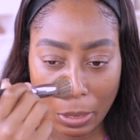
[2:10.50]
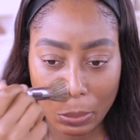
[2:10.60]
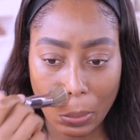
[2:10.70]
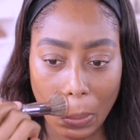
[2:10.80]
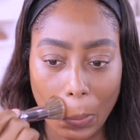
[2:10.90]

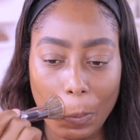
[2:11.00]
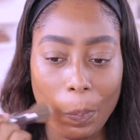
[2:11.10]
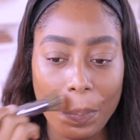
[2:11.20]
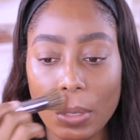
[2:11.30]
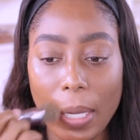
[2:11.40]
Oh,
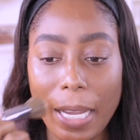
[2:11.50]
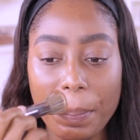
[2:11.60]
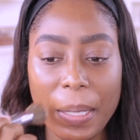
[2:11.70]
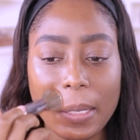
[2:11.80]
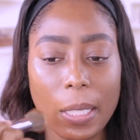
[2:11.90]
so I
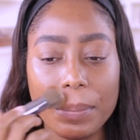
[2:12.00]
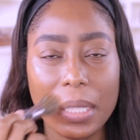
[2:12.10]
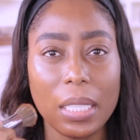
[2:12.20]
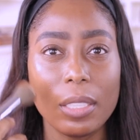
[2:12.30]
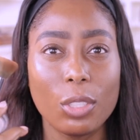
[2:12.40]
picked up
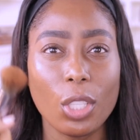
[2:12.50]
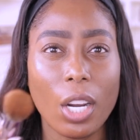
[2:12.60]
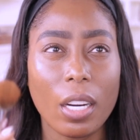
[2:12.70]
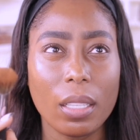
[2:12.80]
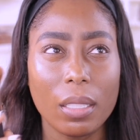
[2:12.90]
the
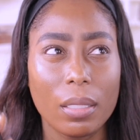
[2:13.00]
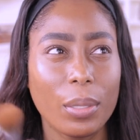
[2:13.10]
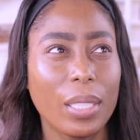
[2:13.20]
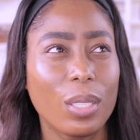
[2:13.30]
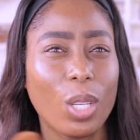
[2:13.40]
dark,
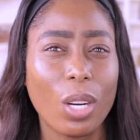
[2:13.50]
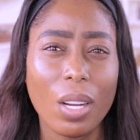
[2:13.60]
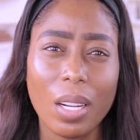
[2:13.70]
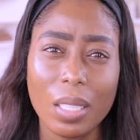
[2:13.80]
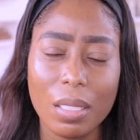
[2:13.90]
what is it, dark
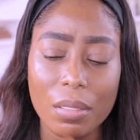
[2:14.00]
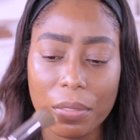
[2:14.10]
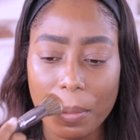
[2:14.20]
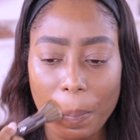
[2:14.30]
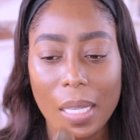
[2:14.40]
olive?
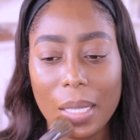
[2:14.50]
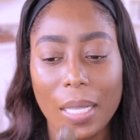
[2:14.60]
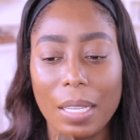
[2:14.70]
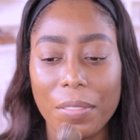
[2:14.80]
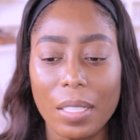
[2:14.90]

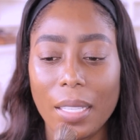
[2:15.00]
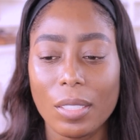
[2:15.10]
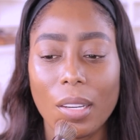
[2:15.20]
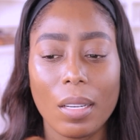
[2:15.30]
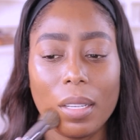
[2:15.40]
I feel like
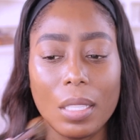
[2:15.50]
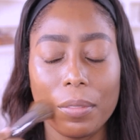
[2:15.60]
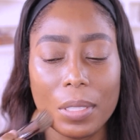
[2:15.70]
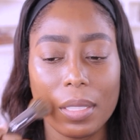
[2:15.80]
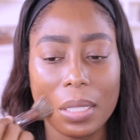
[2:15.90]
dark olive
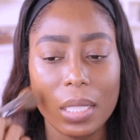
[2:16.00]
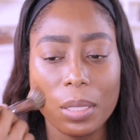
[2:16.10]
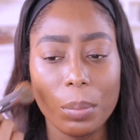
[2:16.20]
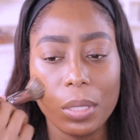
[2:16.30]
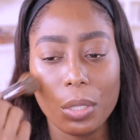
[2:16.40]
was a
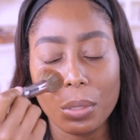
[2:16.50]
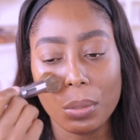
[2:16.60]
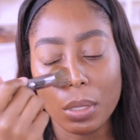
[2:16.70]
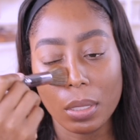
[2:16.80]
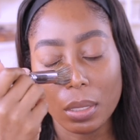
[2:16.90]
little bit
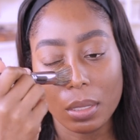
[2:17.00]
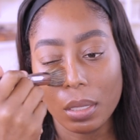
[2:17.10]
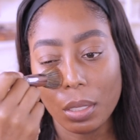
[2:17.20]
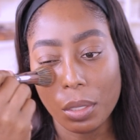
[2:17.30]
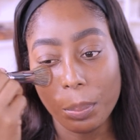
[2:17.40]
too on,
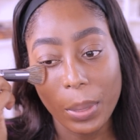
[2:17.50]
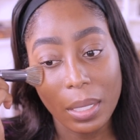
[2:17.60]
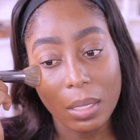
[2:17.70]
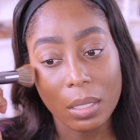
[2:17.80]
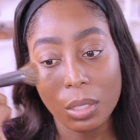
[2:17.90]
on the
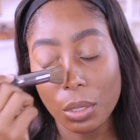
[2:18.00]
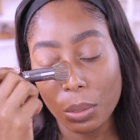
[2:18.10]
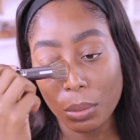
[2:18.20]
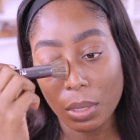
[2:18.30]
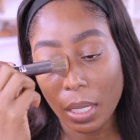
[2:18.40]
pink
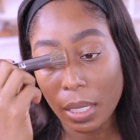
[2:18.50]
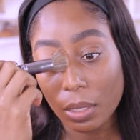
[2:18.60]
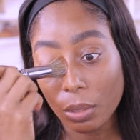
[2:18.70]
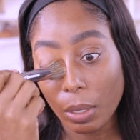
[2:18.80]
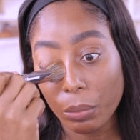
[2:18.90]
undertone side.
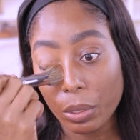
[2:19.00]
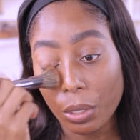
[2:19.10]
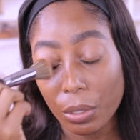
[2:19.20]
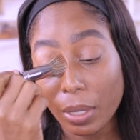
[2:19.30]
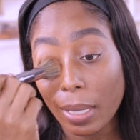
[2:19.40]
So I
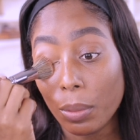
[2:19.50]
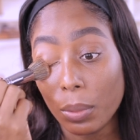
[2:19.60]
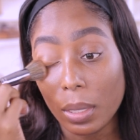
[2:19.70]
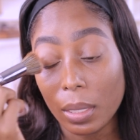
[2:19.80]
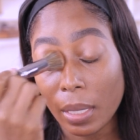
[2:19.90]
returned that
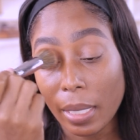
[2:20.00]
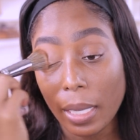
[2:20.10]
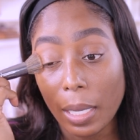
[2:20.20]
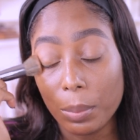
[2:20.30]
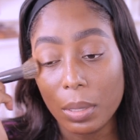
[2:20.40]
one and I
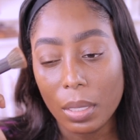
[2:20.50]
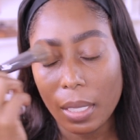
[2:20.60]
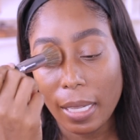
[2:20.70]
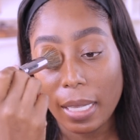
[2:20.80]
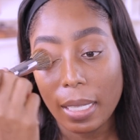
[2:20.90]
kept
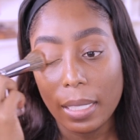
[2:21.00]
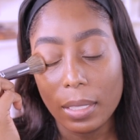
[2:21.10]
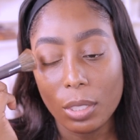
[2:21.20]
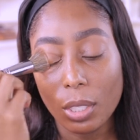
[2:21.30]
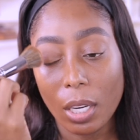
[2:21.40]

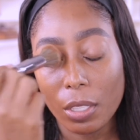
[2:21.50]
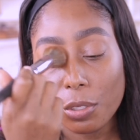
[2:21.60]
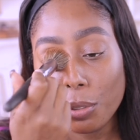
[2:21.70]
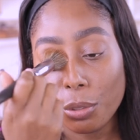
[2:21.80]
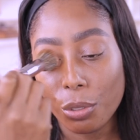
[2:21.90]
the dark
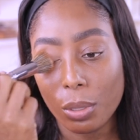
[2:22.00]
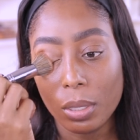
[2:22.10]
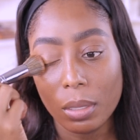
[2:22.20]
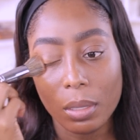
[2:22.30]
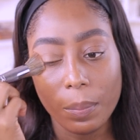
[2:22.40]

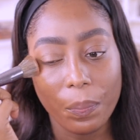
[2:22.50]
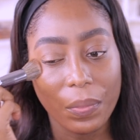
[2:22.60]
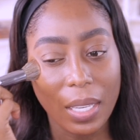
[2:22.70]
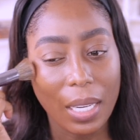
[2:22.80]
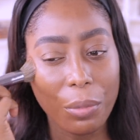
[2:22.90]
neutral.
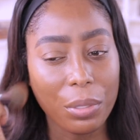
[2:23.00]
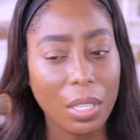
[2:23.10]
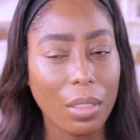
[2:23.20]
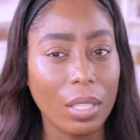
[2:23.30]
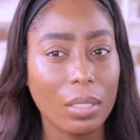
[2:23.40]
And I really
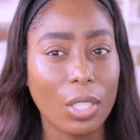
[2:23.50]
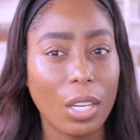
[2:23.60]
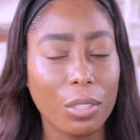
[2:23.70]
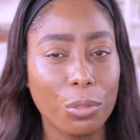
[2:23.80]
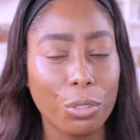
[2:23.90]
thought
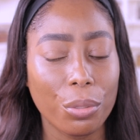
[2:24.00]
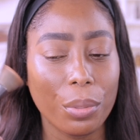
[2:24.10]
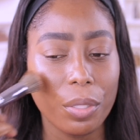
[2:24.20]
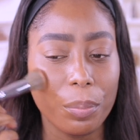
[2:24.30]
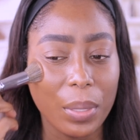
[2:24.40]
dark neutral
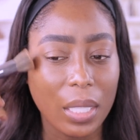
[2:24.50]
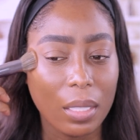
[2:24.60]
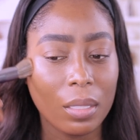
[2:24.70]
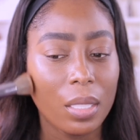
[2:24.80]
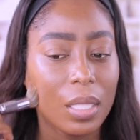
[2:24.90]
would have been,